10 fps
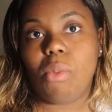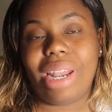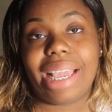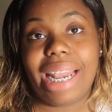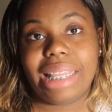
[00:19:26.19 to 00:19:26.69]

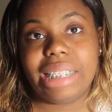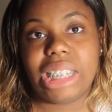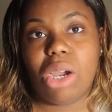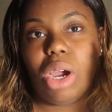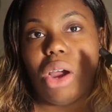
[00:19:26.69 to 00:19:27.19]
when i got out the
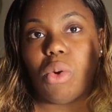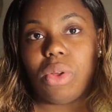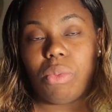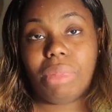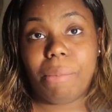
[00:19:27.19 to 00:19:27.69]
shower i
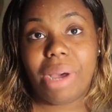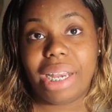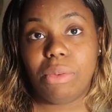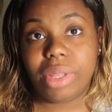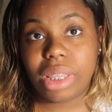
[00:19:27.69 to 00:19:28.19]
oiled my
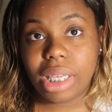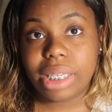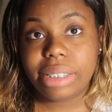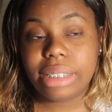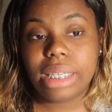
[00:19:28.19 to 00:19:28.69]
body with
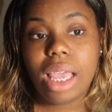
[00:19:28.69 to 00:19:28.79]
this